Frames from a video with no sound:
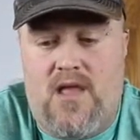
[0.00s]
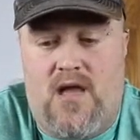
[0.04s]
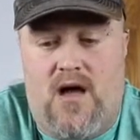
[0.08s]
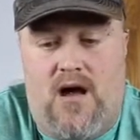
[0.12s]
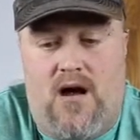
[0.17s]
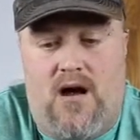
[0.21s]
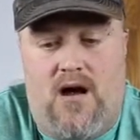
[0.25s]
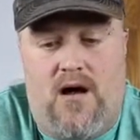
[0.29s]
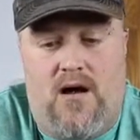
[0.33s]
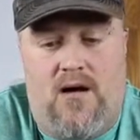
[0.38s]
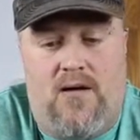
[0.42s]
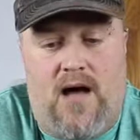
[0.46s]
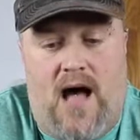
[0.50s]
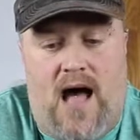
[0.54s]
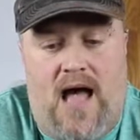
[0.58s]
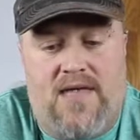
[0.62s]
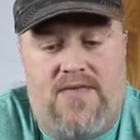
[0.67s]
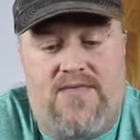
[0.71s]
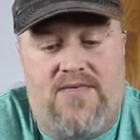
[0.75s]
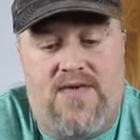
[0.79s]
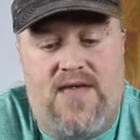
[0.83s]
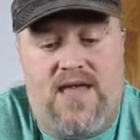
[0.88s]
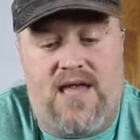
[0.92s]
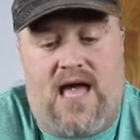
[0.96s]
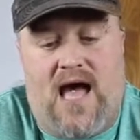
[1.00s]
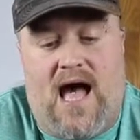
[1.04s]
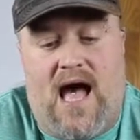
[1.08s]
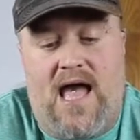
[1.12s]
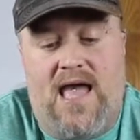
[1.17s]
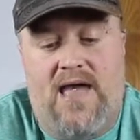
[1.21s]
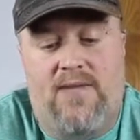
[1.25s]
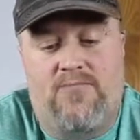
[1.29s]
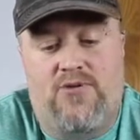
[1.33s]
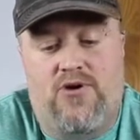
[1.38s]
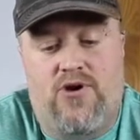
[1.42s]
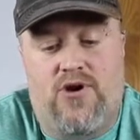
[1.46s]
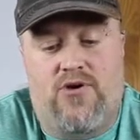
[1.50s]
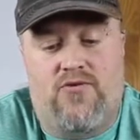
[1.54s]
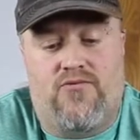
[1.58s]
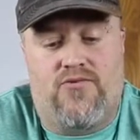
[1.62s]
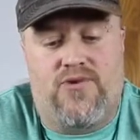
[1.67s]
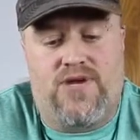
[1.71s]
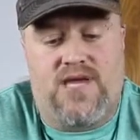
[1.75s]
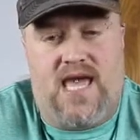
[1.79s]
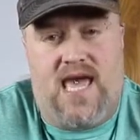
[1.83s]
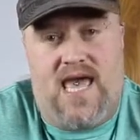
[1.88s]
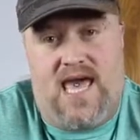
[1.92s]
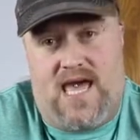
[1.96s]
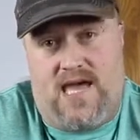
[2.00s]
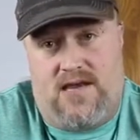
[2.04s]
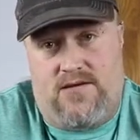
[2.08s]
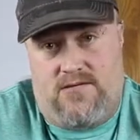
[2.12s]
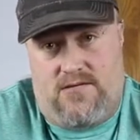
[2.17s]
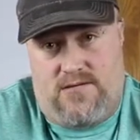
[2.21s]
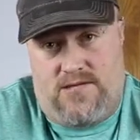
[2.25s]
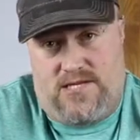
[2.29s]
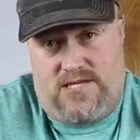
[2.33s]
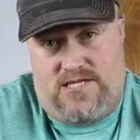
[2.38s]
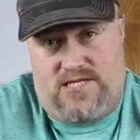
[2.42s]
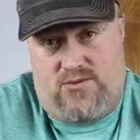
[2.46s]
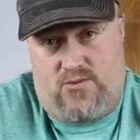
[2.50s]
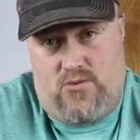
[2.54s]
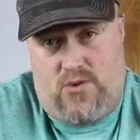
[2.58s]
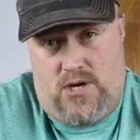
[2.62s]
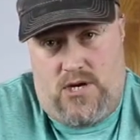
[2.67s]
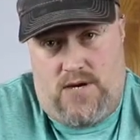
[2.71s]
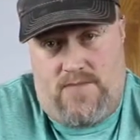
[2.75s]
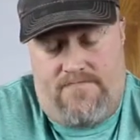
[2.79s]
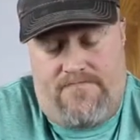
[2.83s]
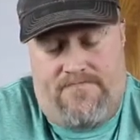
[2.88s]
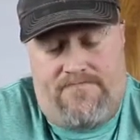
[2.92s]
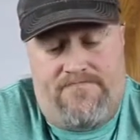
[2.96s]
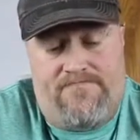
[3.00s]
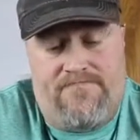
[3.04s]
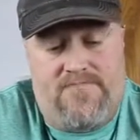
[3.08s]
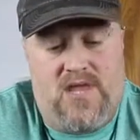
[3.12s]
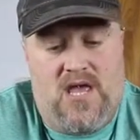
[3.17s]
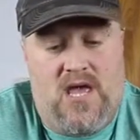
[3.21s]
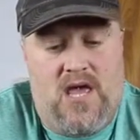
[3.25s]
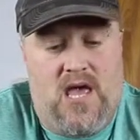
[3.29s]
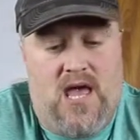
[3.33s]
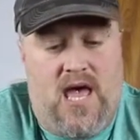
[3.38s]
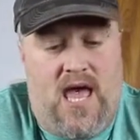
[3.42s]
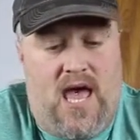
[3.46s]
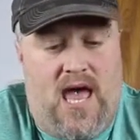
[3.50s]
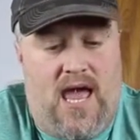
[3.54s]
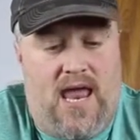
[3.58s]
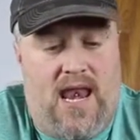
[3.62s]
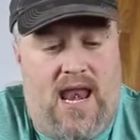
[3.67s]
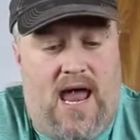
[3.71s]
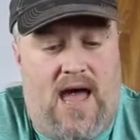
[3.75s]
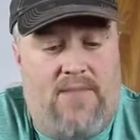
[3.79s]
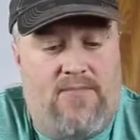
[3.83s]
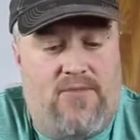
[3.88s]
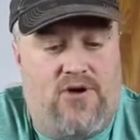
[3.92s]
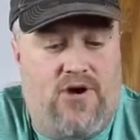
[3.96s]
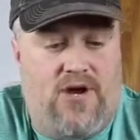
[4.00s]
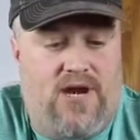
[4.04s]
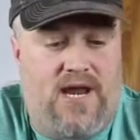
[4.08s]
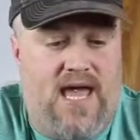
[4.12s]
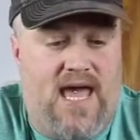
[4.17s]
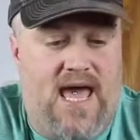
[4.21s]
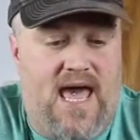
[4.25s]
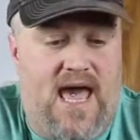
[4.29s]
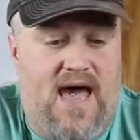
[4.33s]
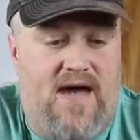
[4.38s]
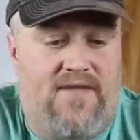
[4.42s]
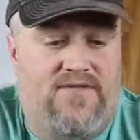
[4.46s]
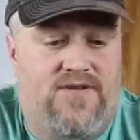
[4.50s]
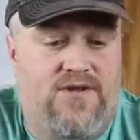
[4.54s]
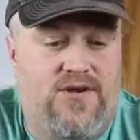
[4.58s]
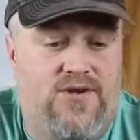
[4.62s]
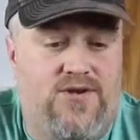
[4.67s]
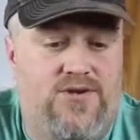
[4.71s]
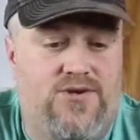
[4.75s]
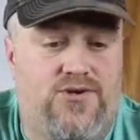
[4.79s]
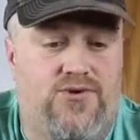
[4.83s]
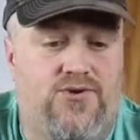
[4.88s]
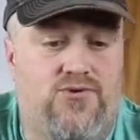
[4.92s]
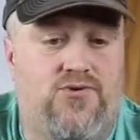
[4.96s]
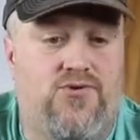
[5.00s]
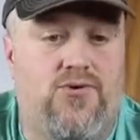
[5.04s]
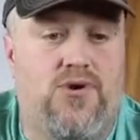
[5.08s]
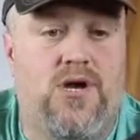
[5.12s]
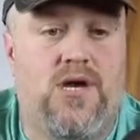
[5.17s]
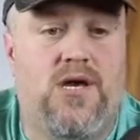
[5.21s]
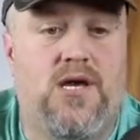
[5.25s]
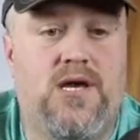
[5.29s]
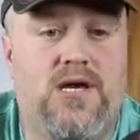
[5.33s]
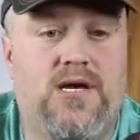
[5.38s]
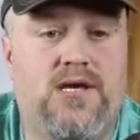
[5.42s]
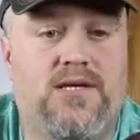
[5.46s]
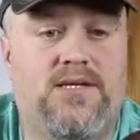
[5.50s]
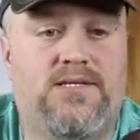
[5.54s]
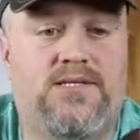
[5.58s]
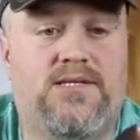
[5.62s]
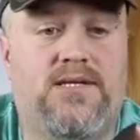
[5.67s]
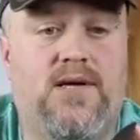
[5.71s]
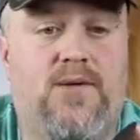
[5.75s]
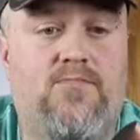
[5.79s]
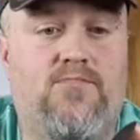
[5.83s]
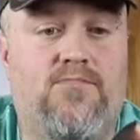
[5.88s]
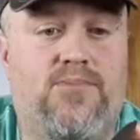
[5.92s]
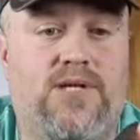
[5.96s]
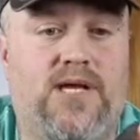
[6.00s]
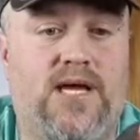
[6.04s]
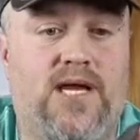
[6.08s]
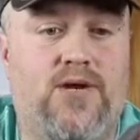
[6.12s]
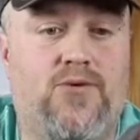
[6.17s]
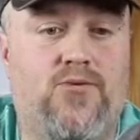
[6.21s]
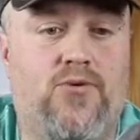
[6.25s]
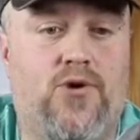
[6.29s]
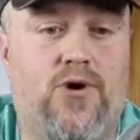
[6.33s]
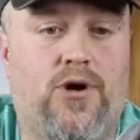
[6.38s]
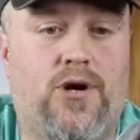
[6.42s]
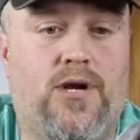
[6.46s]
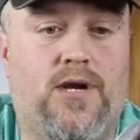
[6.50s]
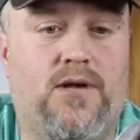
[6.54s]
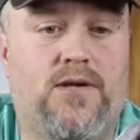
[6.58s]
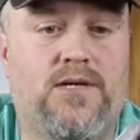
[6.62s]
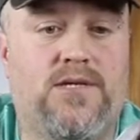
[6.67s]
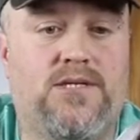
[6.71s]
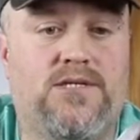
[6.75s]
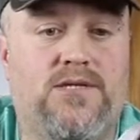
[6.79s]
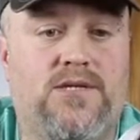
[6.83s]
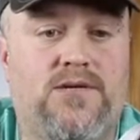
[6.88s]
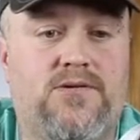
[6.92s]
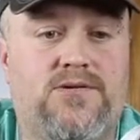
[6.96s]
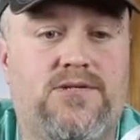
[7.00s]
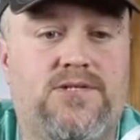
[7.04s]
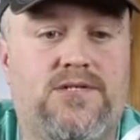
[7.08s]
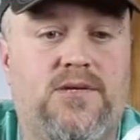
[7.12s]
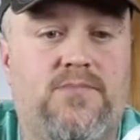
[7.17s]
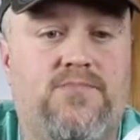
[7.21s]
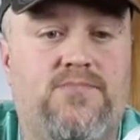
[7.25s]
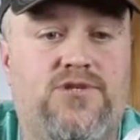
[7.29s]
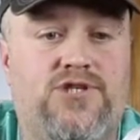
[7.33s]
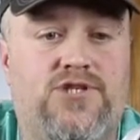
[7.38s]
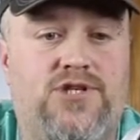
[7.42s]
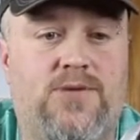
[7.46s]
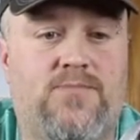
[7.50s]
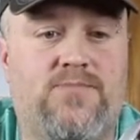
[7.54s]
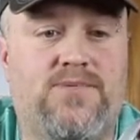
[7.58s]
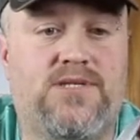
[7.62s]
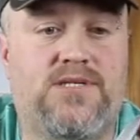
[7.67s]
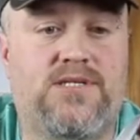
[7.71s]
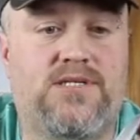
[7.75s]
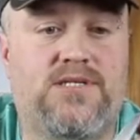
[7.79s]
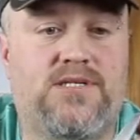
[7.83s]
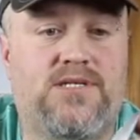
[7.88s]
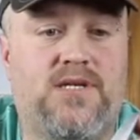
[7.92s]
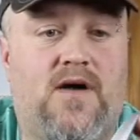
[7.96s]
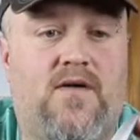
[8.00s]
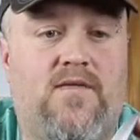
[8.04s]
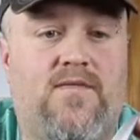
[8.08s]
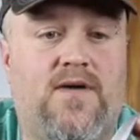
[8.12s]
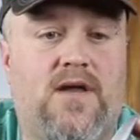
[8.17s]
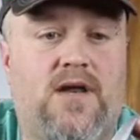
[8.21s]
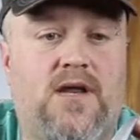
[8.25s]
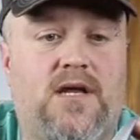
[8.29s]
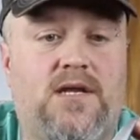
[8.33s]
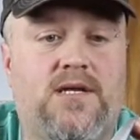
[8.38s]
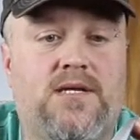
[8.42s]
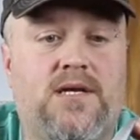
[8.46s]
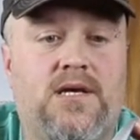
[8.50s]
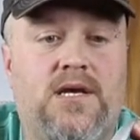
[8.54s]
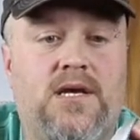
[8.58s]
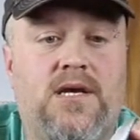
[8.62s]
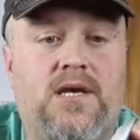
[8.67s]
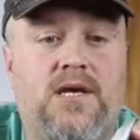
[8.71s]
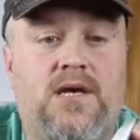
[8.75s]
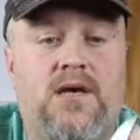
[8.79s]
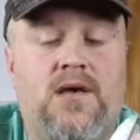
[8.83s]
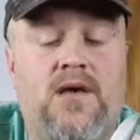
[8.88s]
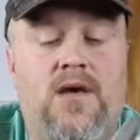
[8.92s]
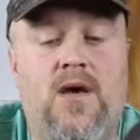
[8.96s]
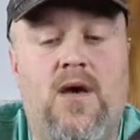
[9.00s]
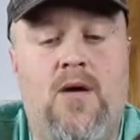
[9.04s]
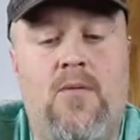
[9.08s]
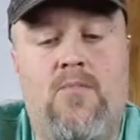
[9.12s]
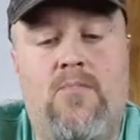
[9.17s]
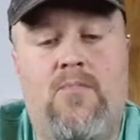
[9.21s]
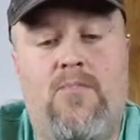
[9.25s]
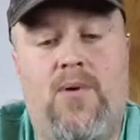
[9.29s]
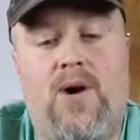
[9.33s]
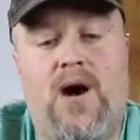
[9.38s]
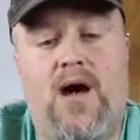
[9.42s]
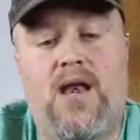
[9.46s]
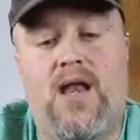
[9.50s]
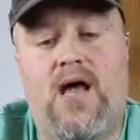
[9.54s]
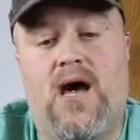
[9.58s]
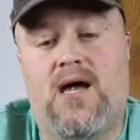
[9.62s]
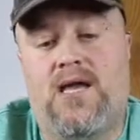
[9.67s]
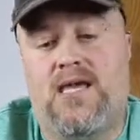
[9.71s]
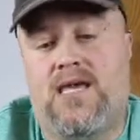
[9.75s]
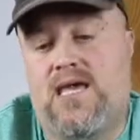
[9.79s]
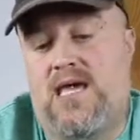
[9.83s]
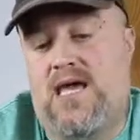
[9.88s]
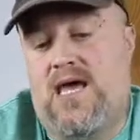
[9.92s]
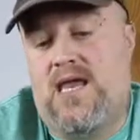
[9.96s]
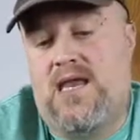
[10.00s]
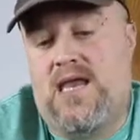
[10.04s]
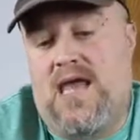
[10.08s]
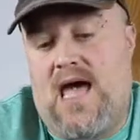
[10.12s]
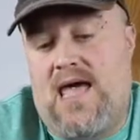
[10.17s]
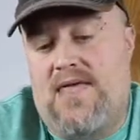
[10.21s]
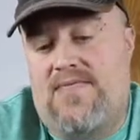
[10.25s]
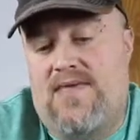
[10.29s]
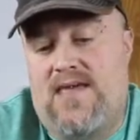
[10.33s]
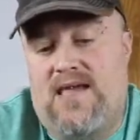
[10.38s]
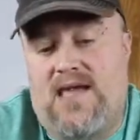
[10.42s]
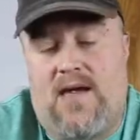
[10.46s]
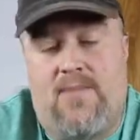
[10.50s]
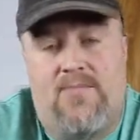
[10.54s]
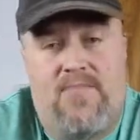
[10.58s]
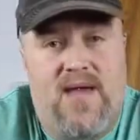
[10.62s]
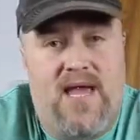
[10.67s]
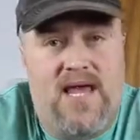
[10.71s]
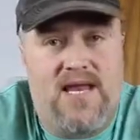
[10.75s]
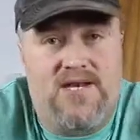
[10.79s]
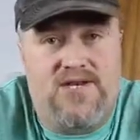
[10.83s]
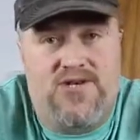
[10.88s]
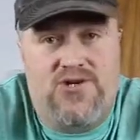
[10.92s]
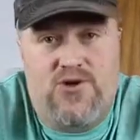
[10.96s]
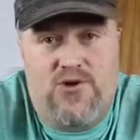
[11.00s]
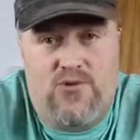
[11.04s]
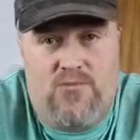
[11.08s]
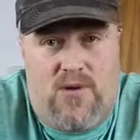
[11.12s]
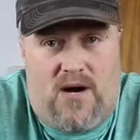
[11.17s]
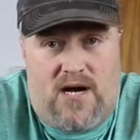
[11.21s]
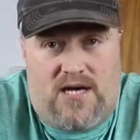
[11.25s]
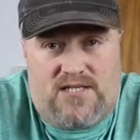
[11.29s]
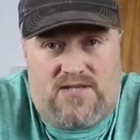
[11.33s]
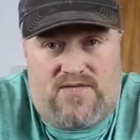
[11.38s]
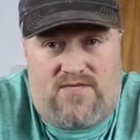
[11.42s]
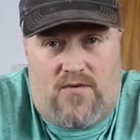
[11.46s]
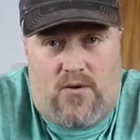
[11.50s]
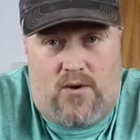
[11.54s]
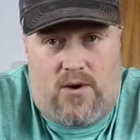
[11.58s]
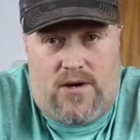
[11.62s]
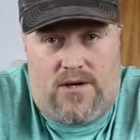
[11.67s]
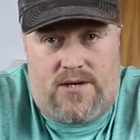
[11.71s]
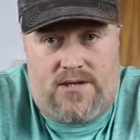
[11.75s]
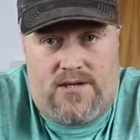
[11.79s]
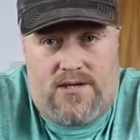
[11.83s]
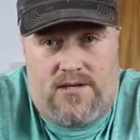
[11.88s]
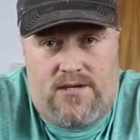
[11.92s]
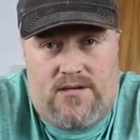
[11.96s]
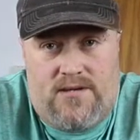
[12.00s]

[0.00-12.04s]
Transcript: I think I am going to rehandle this one, and I'm going to have to do some blade work because there's some chips and stuff in it. But again, I think I paid $2 for it.